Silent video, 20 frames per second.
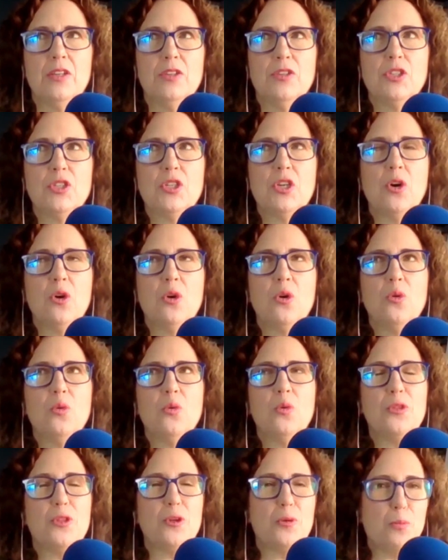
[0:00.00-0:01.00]

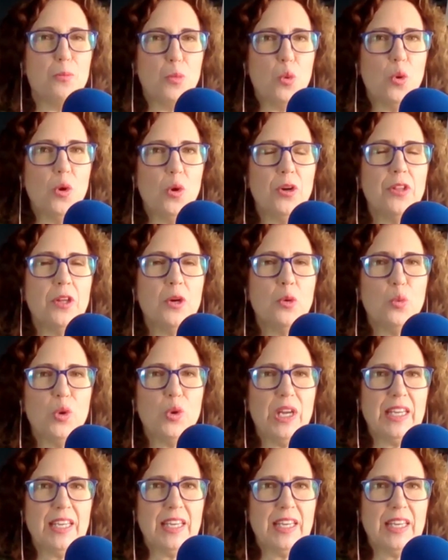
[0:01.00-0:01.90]
So the more that we